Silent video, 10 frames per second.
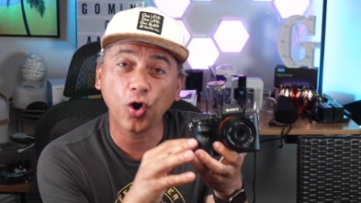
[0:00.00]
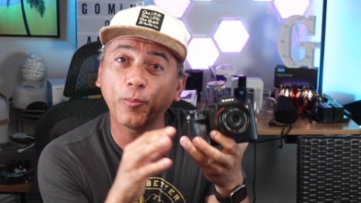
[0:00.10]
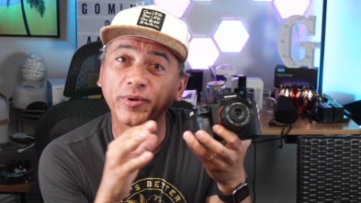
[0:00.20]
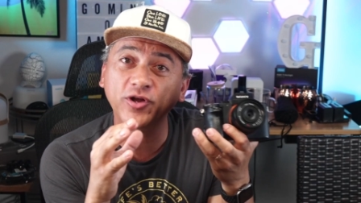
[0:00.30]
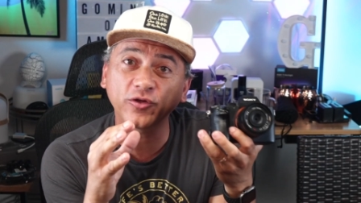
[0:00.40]

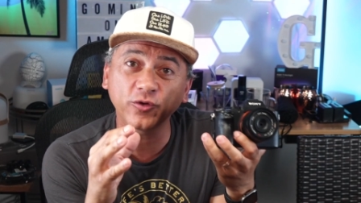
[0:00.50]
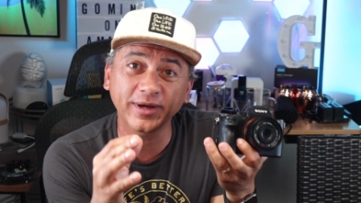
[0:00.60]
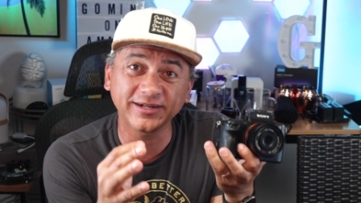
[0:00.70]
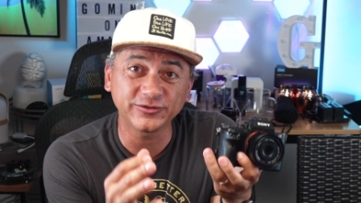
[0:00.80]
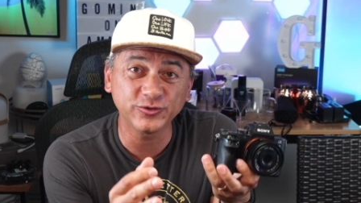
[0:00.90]
Opened all the
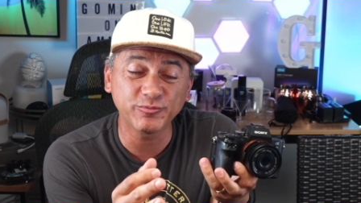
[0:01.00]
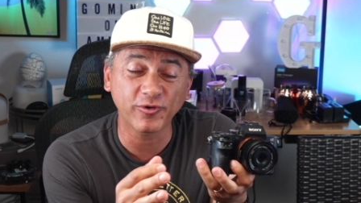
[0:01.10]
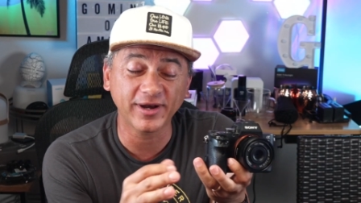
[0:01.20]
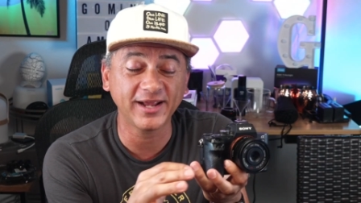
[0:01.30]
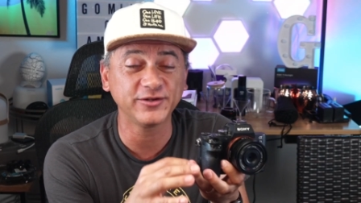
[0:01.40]
way to two
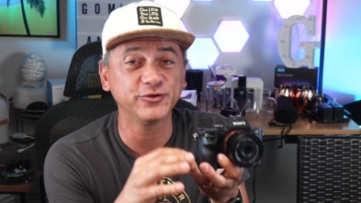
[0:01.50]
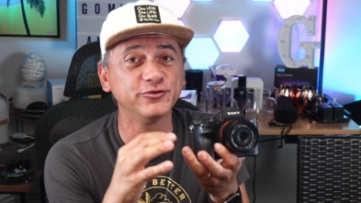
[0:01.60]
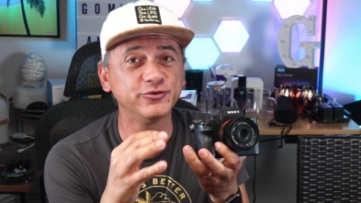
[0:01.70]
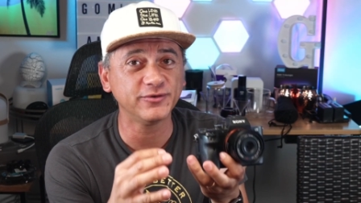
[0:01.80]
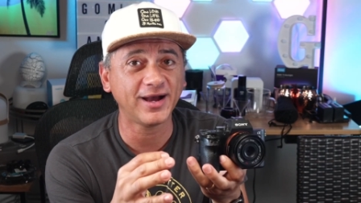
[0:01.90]
point eight, you
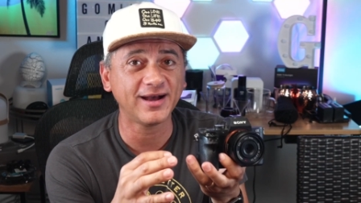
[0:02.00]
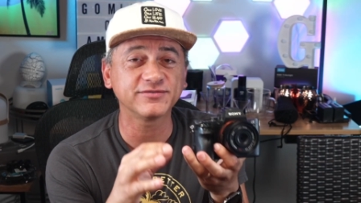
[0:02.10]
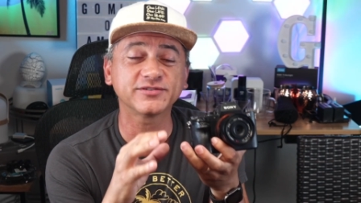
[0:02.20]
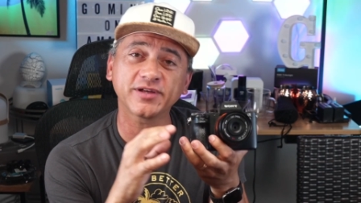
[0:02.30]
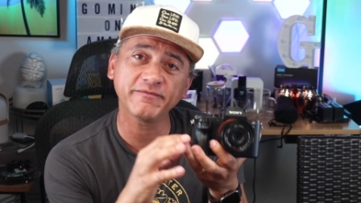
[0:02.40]
do
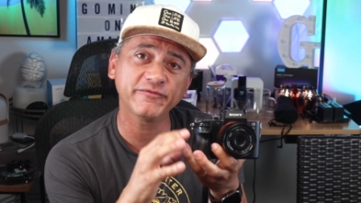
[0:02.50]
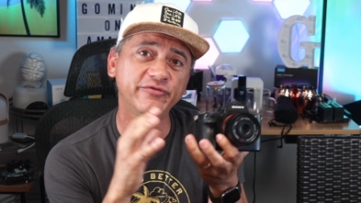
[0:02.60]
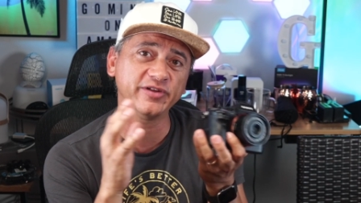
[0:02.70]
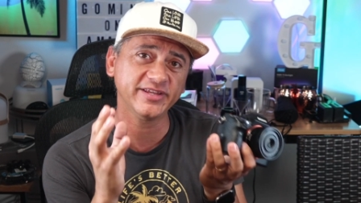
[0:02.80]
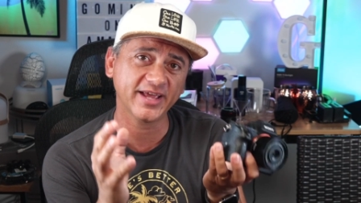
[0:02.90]
have some
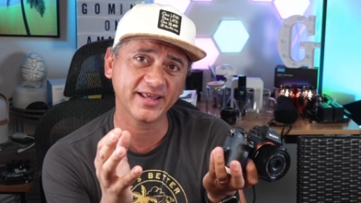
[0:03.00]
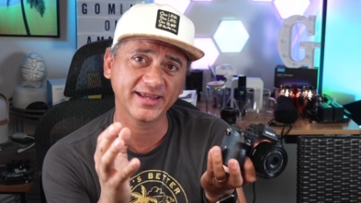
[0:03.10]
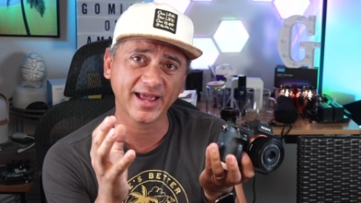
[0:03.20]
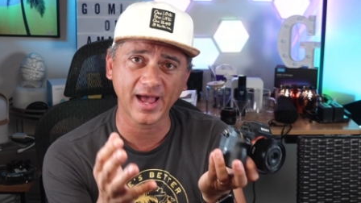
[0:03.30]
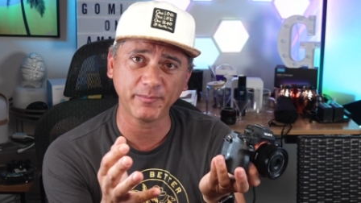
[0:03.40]

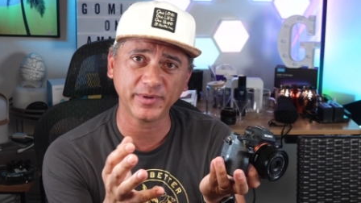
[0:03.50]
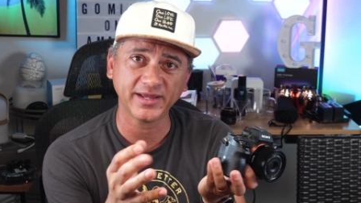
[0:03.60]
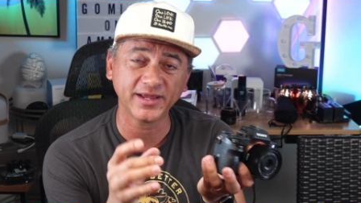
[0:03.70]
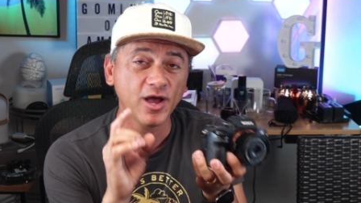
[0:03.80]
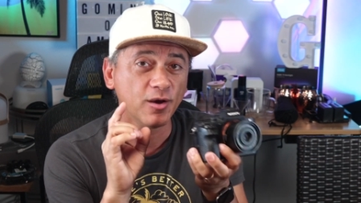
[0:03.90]
vignetting
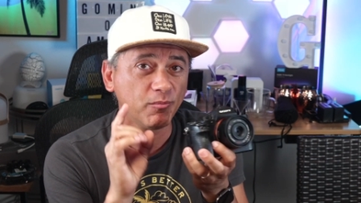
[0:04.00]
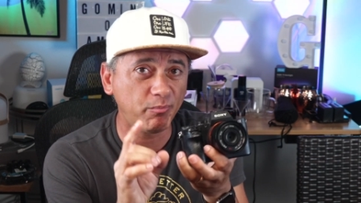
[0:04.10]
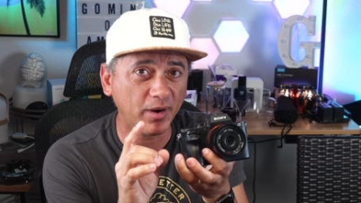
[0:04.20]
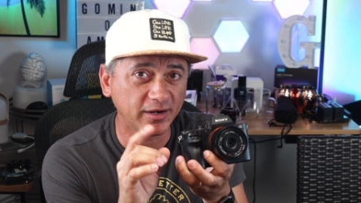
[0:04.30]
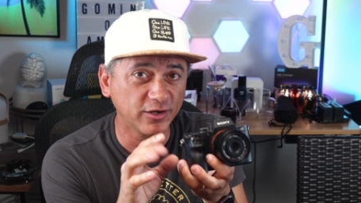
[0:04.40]
happening,
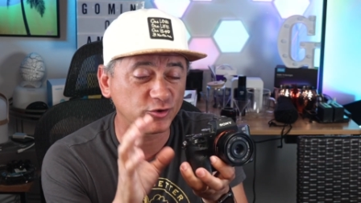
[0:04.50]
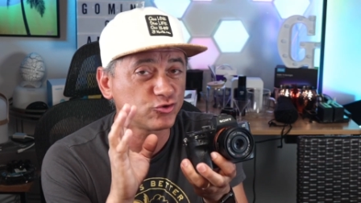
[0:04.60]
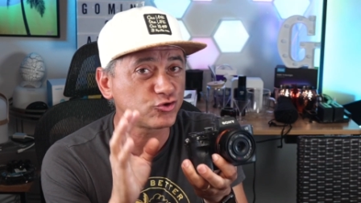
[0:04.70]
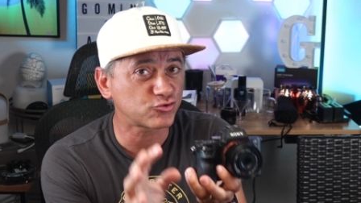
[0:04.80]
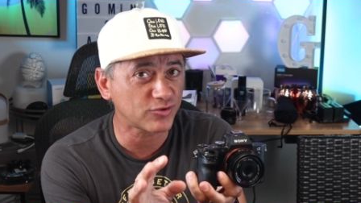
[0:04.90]
but
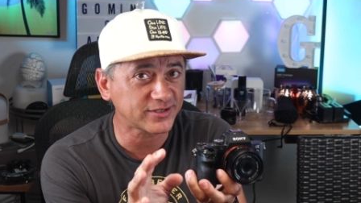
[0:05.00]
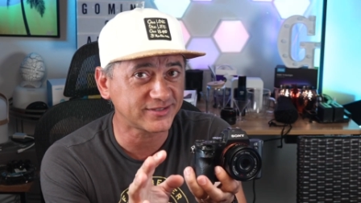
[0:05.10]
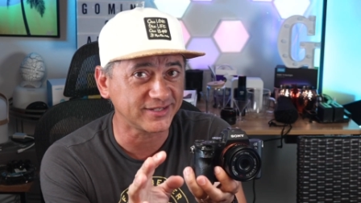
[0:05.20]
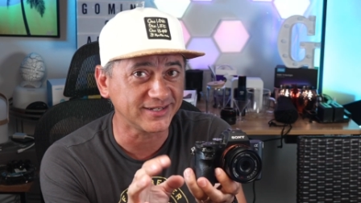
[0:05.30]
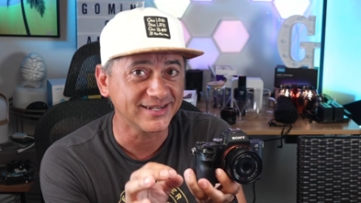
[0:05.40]

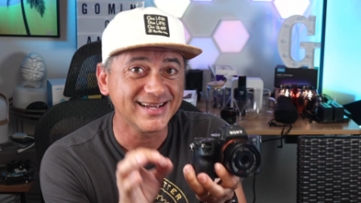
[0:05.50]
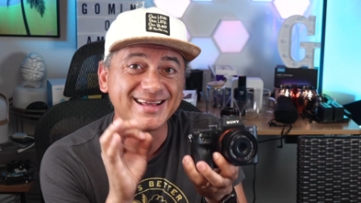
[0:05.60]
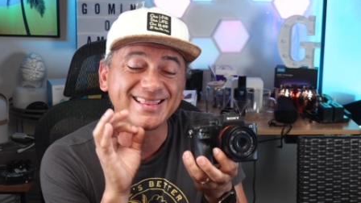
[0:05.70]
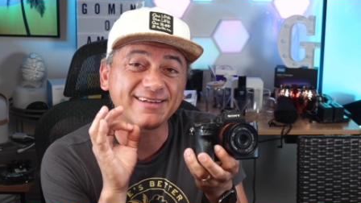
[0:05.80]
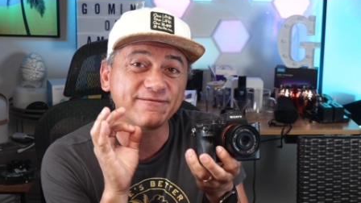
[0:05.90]
trust it,
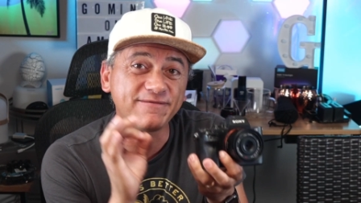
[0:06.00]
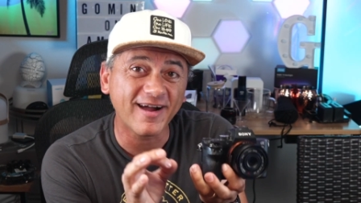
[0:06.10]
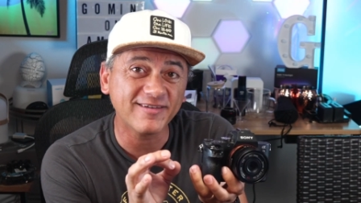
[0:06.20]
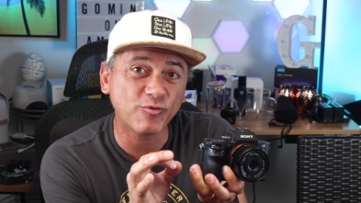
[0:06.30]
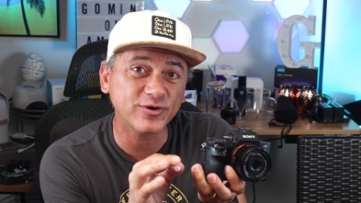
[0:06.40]
that
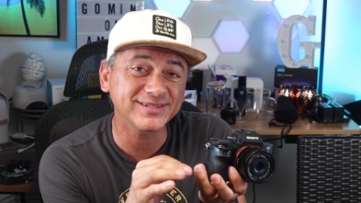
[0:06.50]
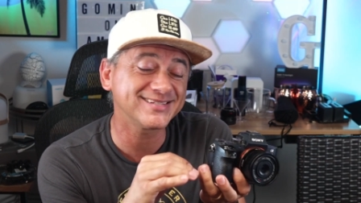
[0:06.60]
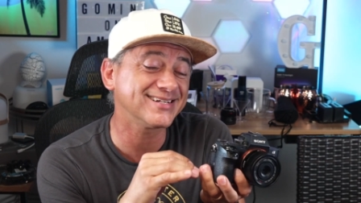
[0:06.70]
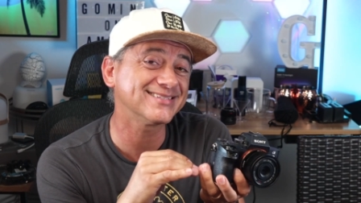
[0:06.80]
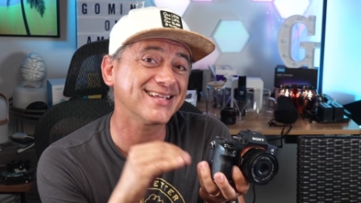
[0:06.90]
five point
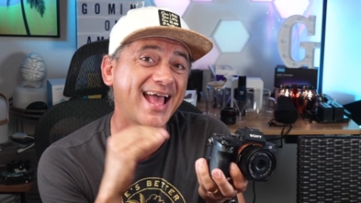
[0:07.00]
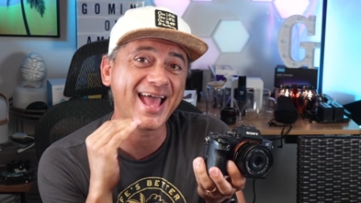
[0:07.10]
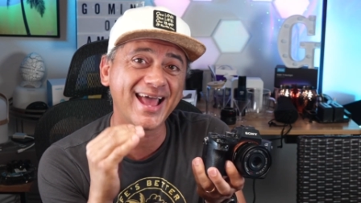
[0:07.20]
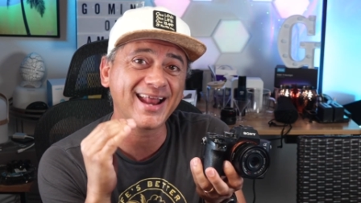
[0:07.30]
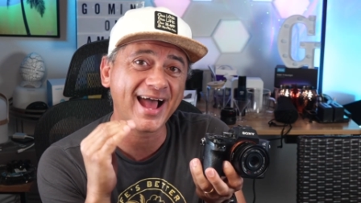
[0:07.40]
six
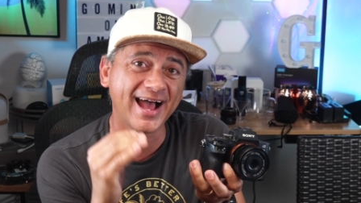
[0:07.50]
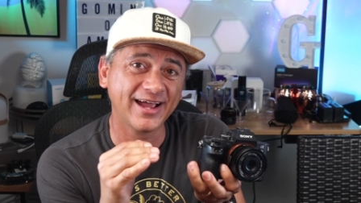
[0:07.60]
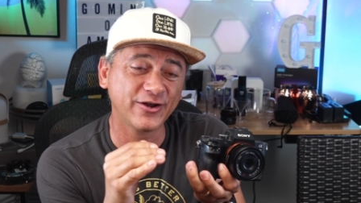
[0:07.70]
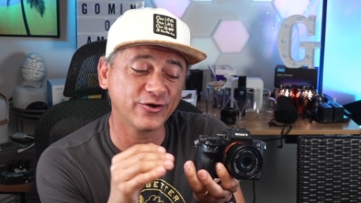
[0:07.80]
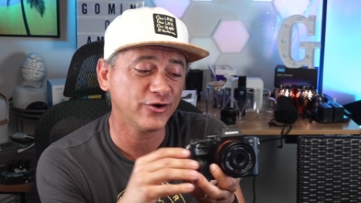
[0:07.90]
and
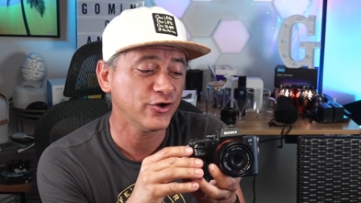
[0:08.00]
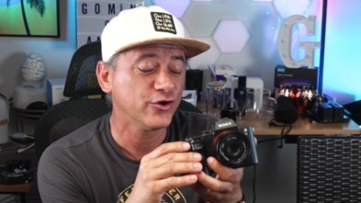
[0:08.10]
higher,